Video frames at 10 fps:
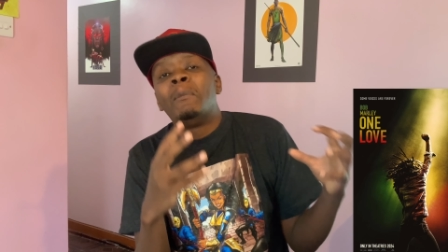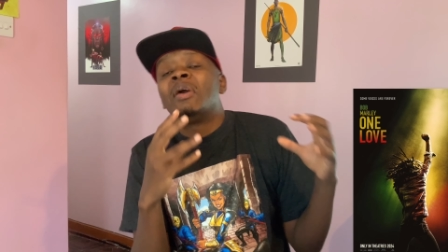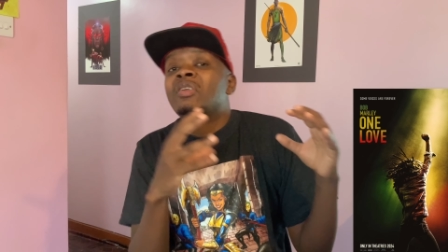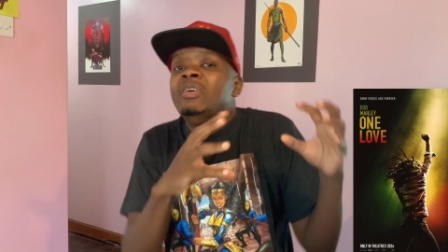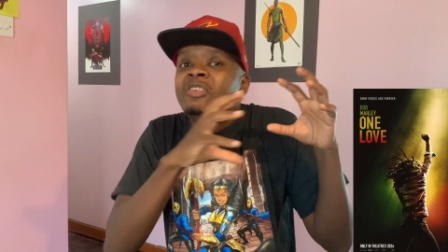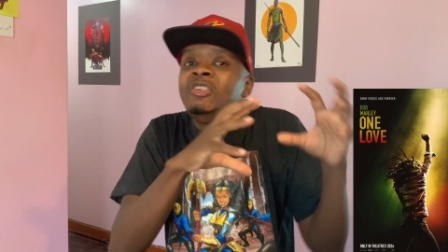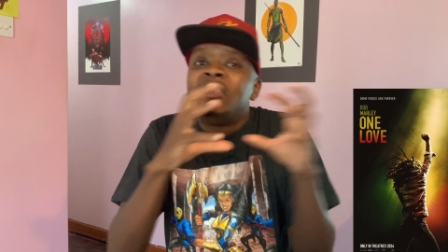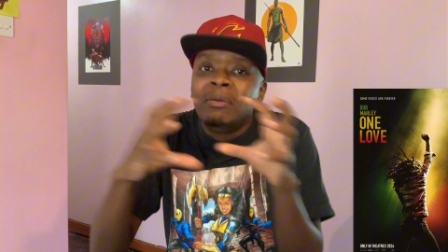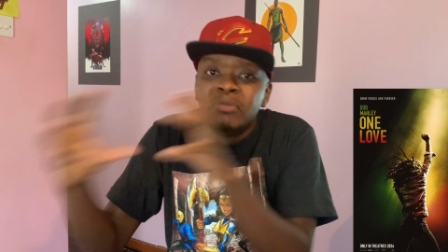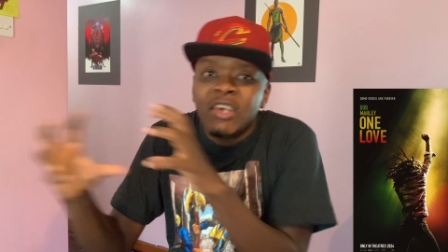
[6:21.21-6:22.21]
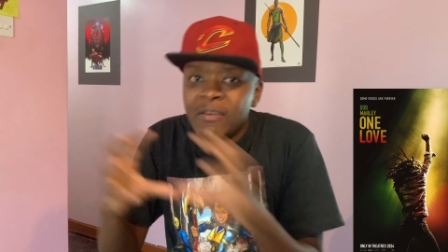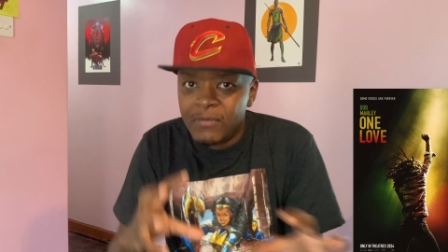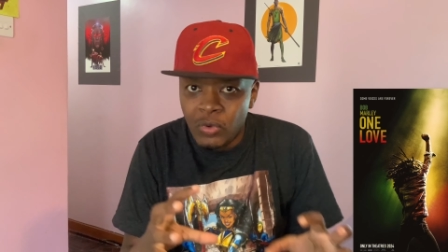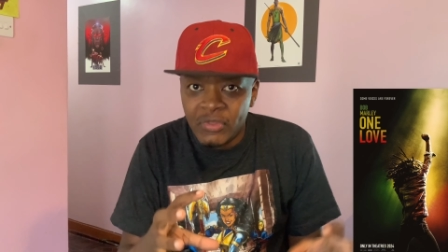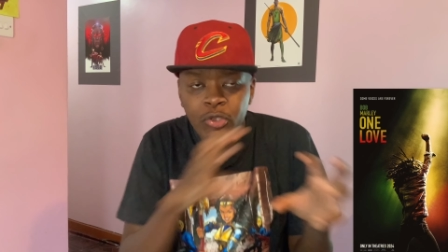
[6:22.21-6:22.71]
but it jumps
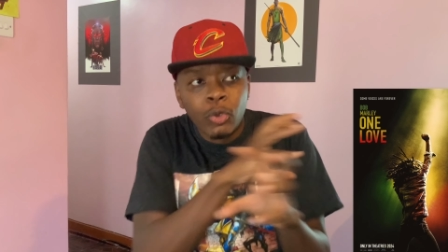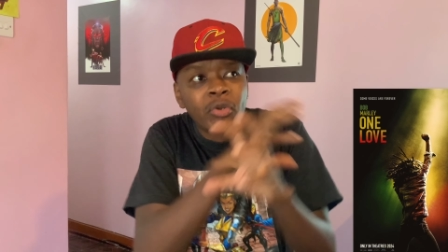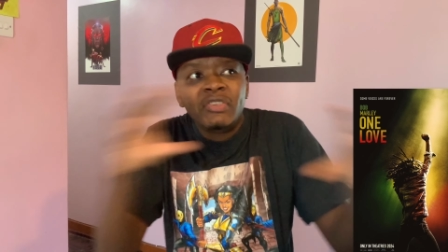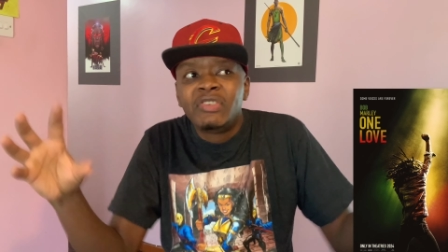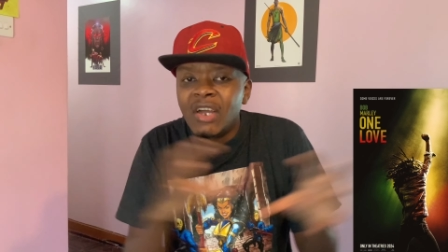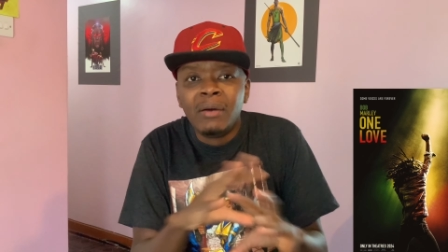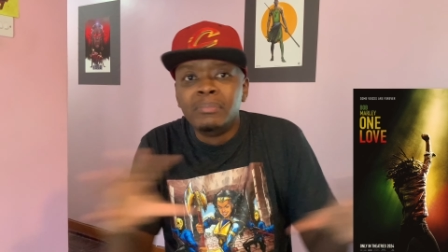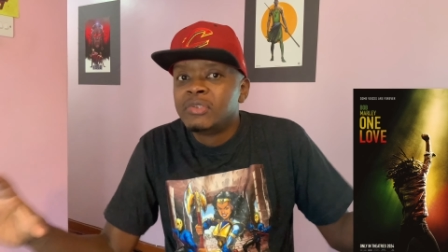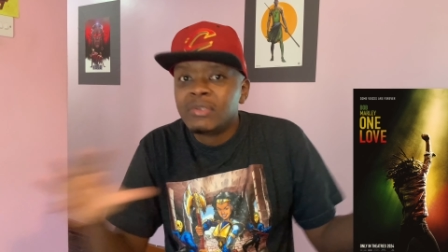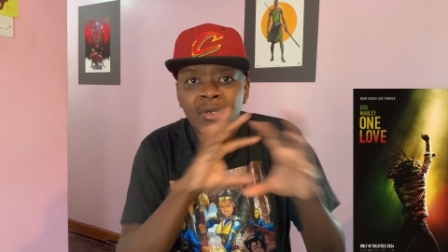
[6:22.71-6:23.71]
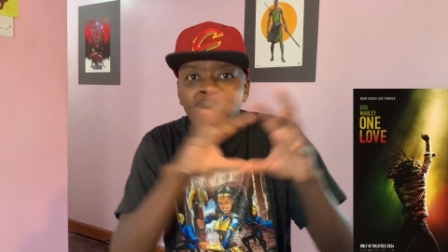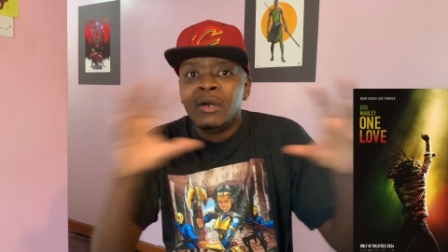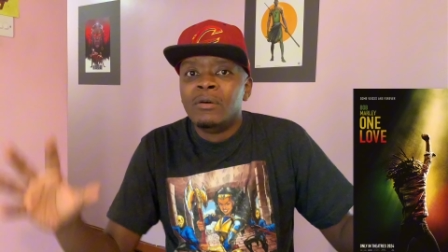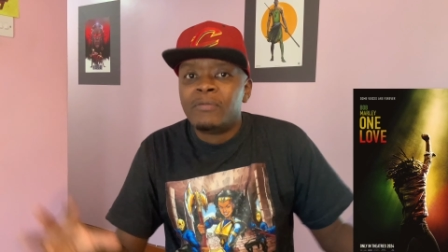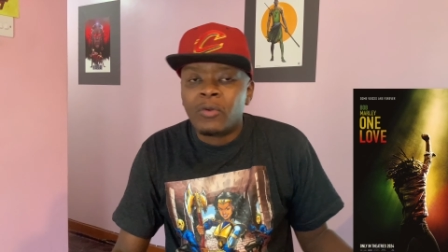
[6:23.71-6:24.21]
everywhere the story jumps
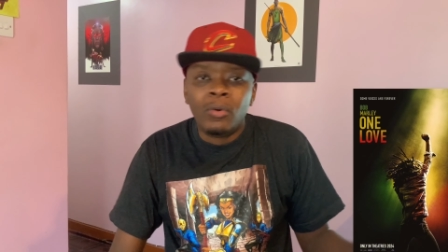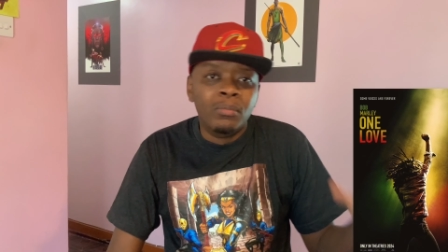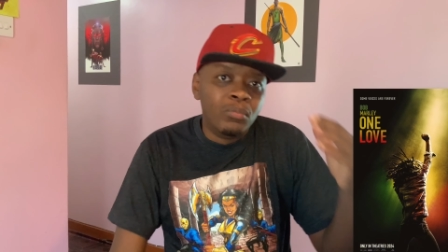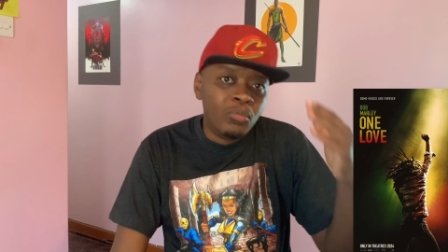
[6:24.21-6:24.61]
from